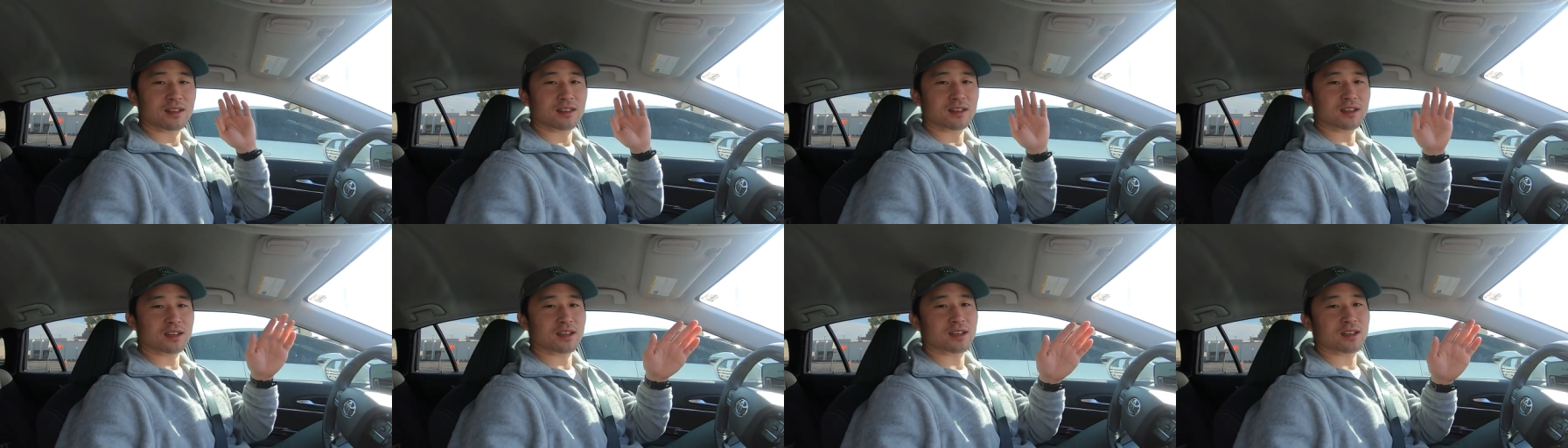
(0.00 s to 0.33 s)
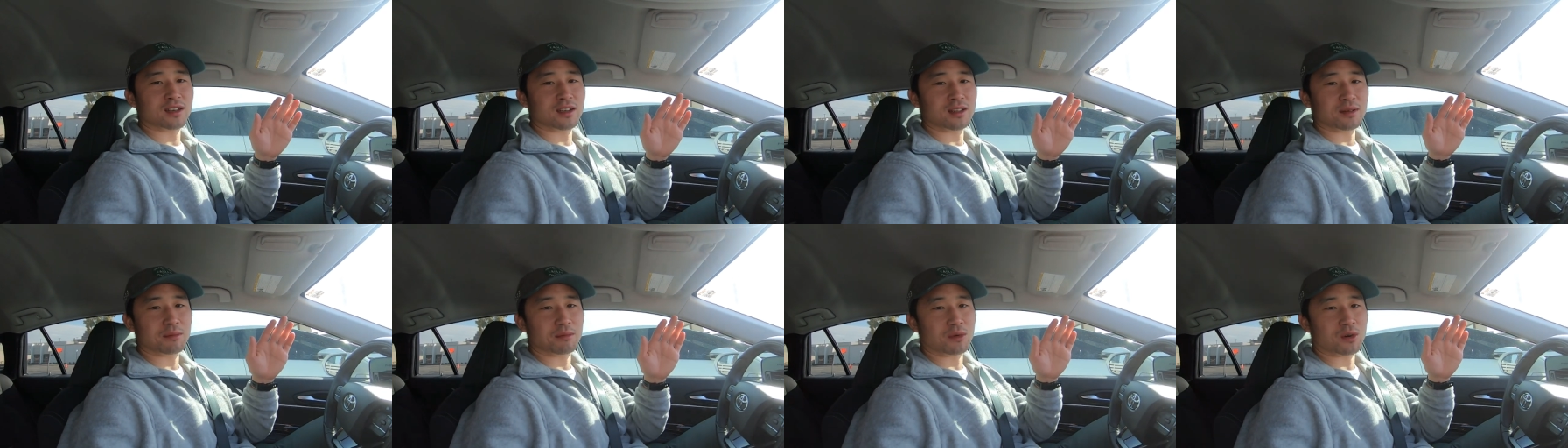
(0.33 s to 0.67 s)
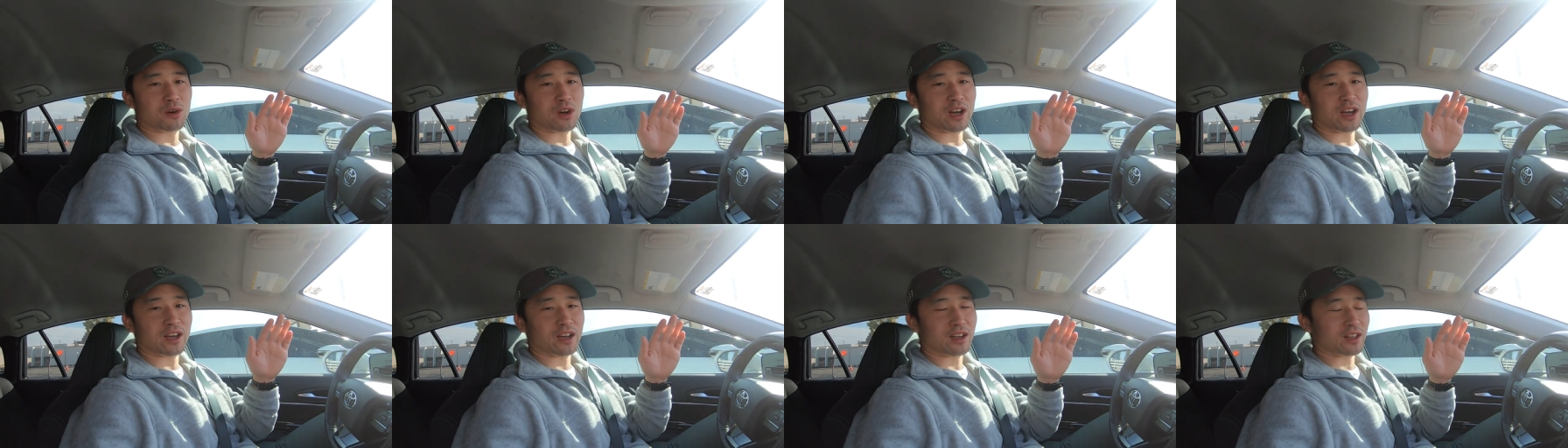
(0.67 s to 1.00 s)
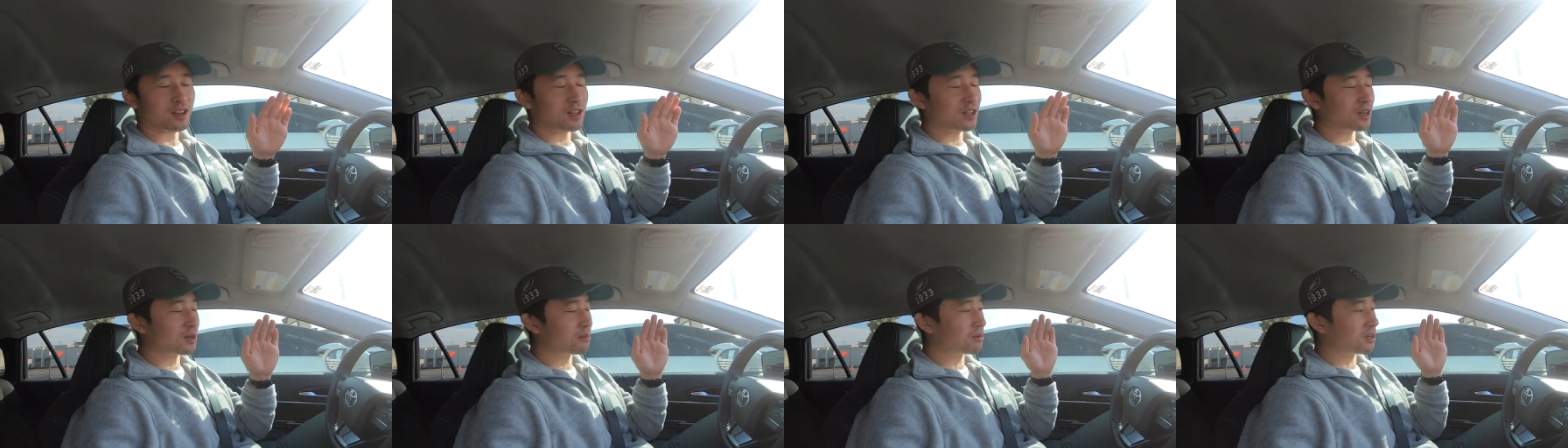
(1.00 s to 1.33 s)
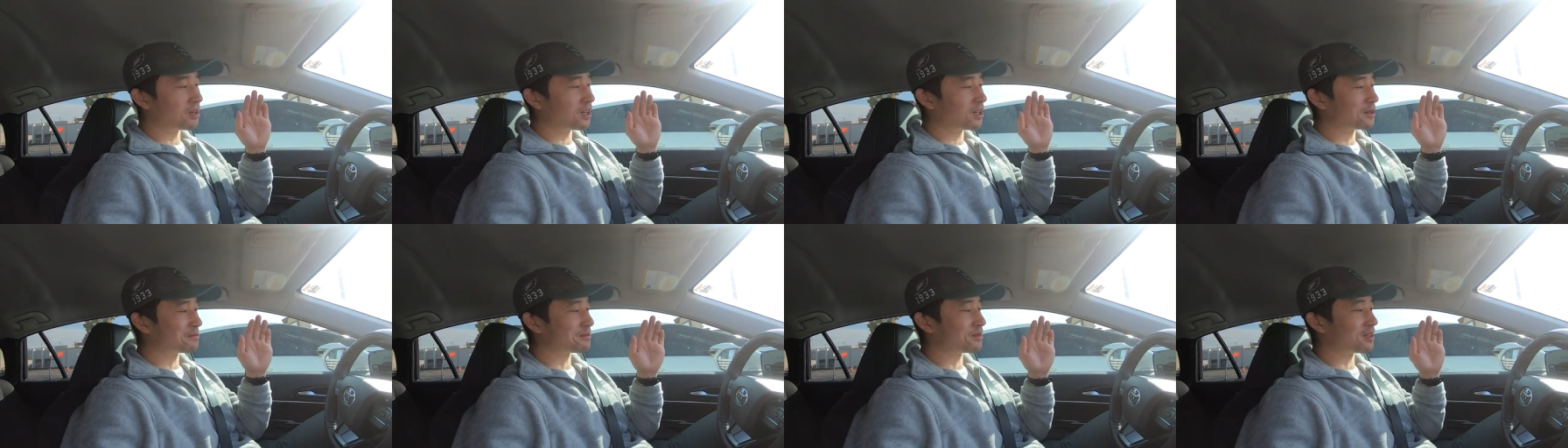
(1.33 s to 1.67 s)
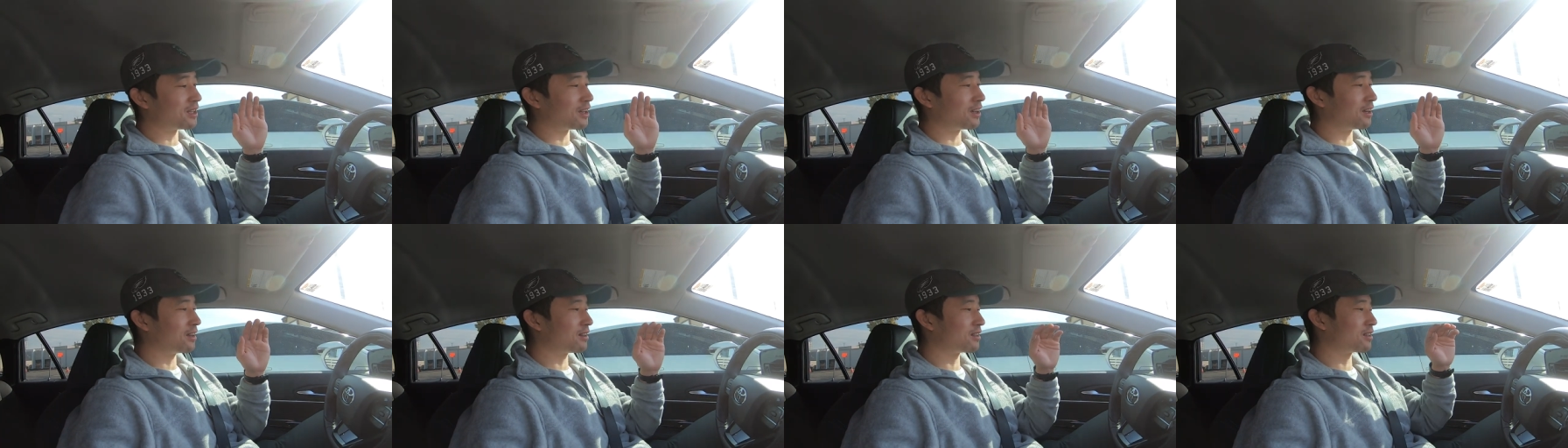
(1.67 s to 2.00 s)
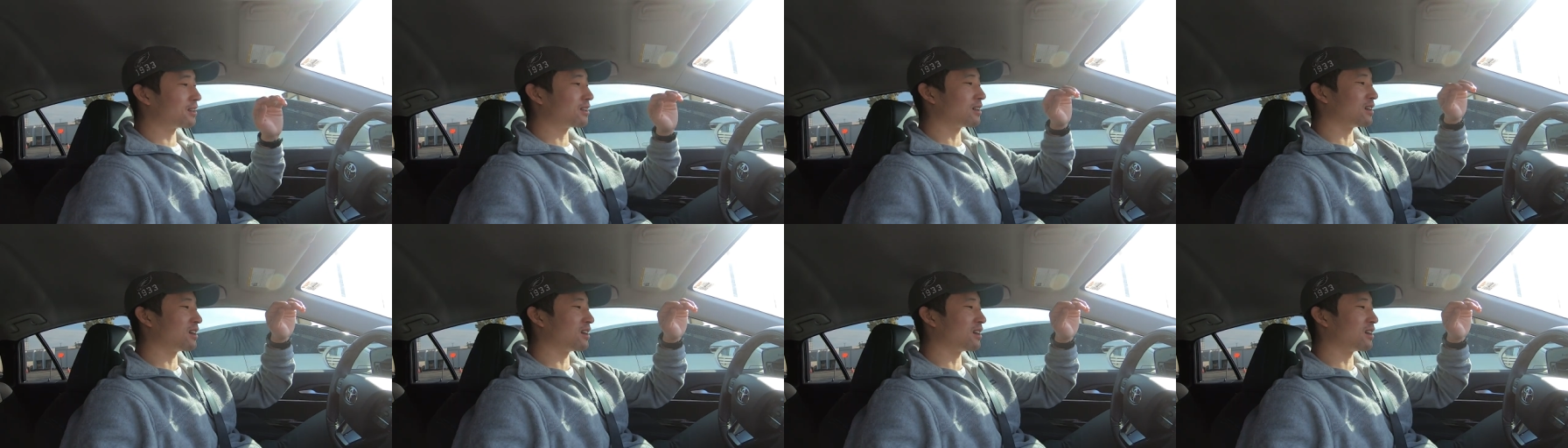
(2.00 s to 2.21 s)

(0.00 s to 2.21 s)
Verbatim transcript: the Mirai Club update.